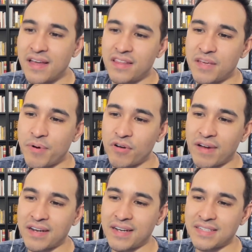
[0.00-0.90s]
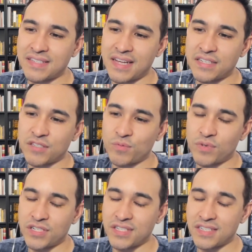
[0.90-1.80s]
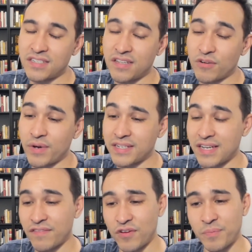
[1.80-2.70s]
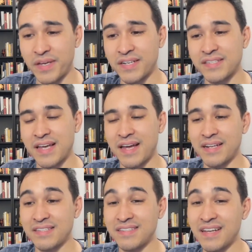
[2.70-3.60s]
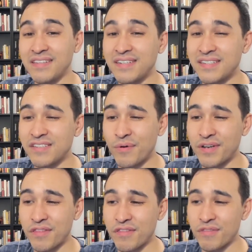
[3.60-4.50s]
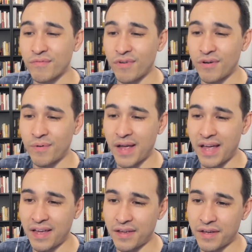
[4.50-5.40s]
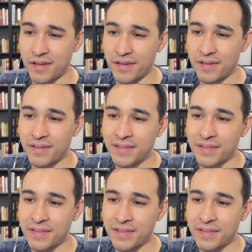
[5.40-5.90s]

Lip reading: The opponent recognizes that, switches into their Quick Attack Vulpix, and Salandit is going to throw a